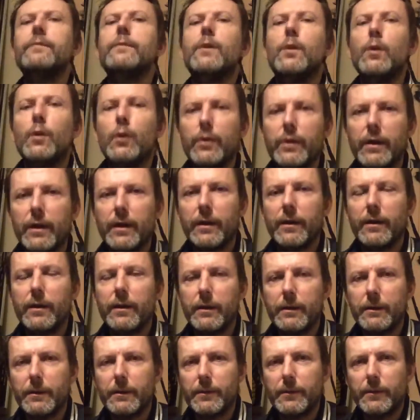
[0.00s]

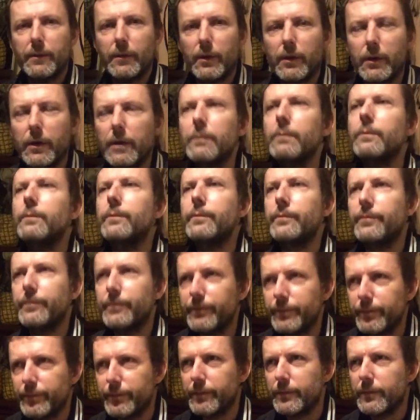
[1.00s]
like a
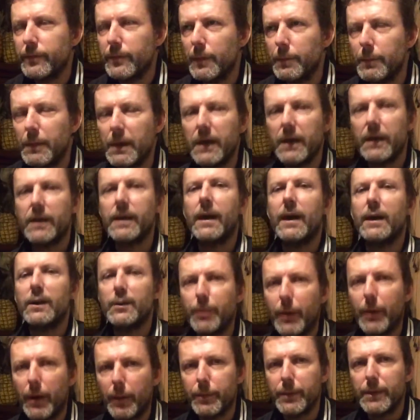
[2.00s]
meerkat
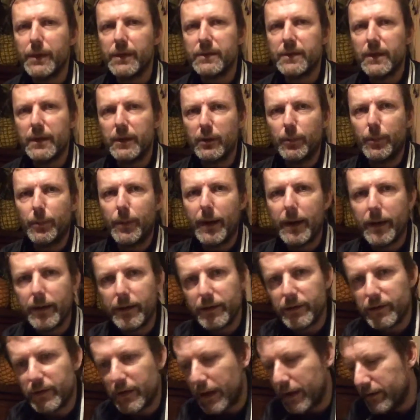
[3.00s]
popping its head up out
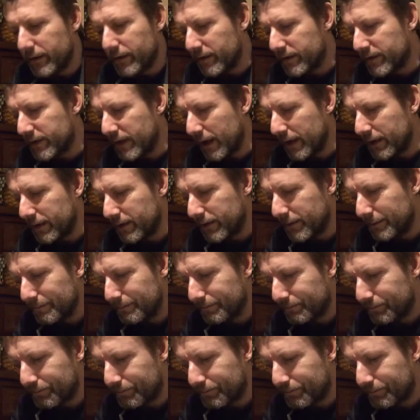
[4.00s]
of the sand.